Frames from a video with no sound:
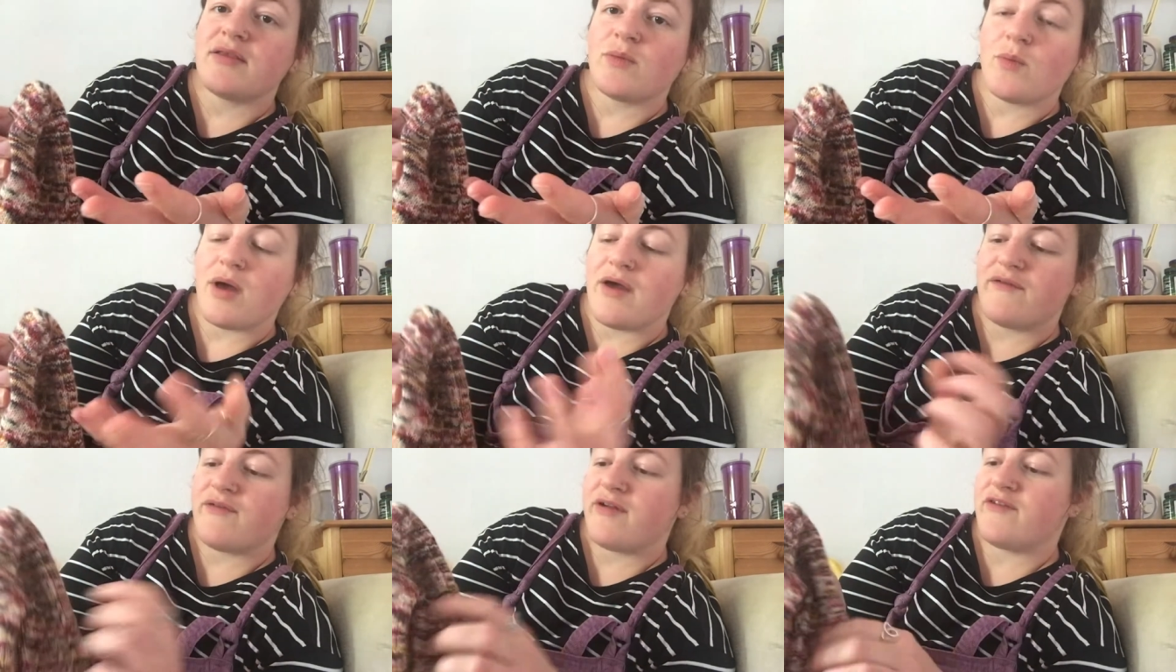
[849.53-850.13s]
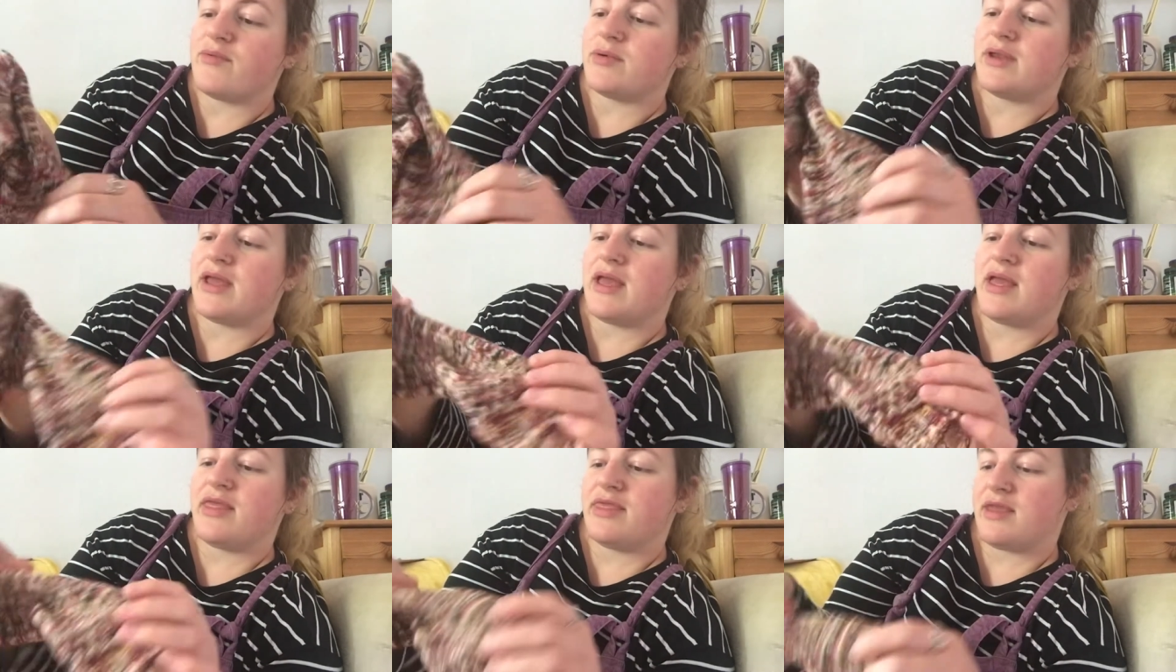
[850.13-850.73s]
doesn't work for
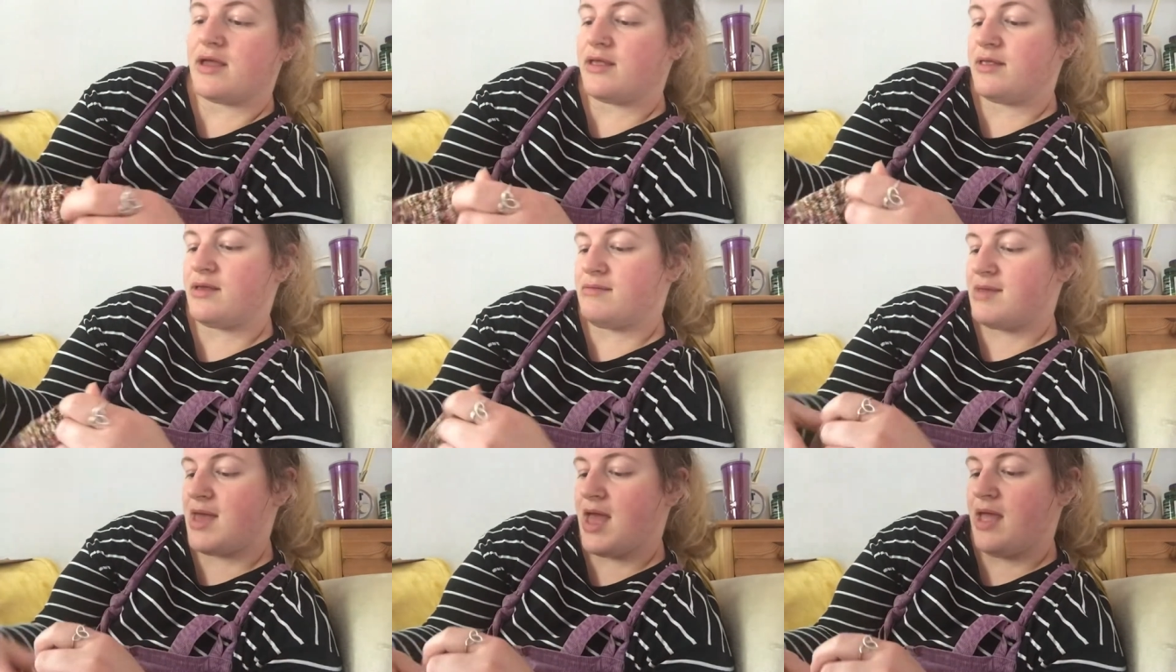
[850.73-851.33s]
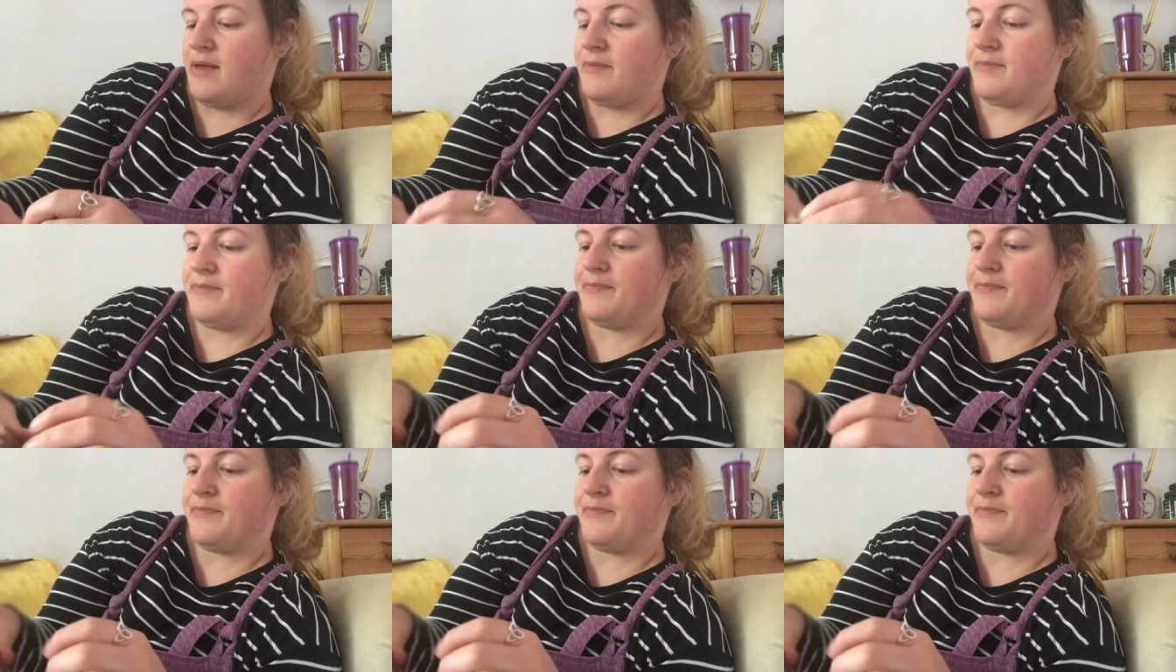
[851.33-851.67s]
everybody. That's okay.